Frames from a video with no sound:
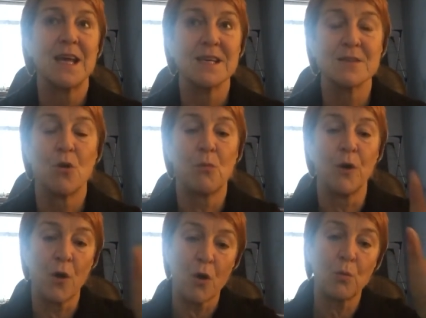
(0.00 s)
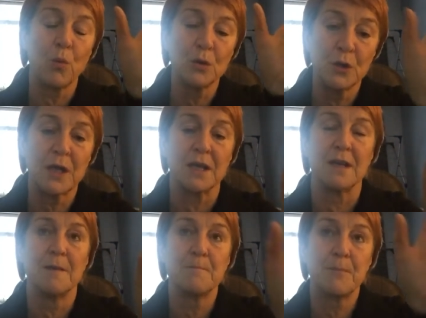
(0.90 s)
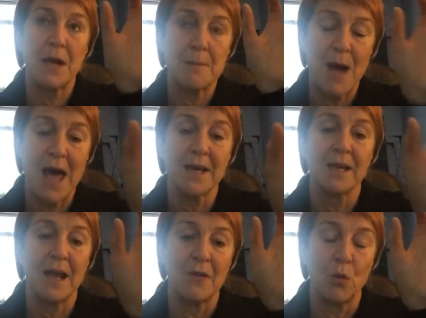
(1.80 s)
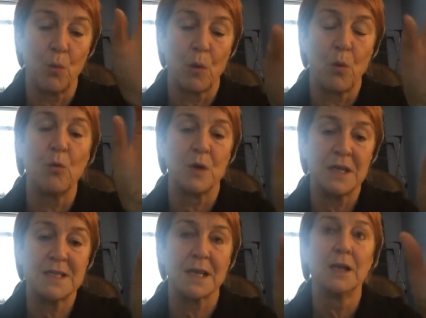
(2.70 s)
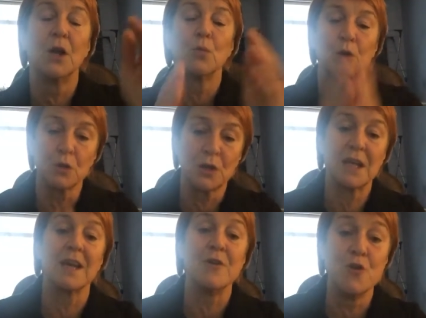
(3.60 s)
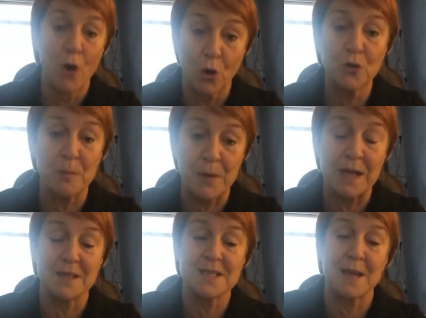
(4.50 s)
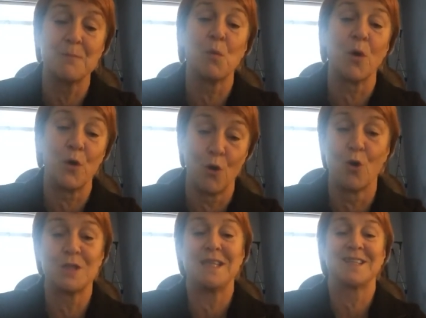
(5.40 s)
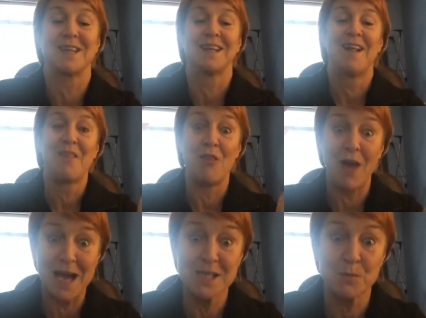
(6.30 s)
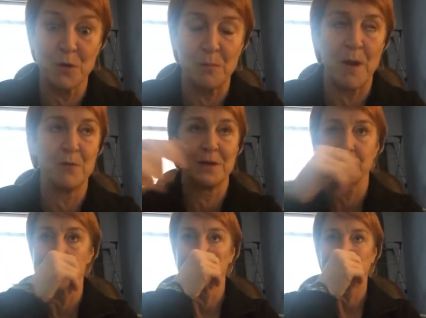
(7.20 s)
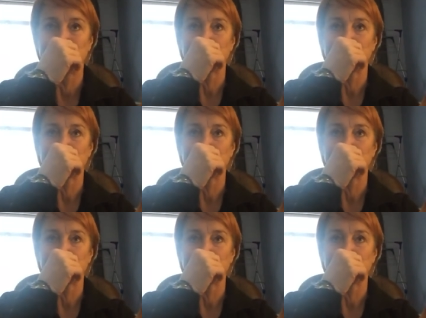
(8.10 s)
It's not, we're not looking primarily at the what we're eating, we're looking at not the, the time that we're not eating. That's where the power is.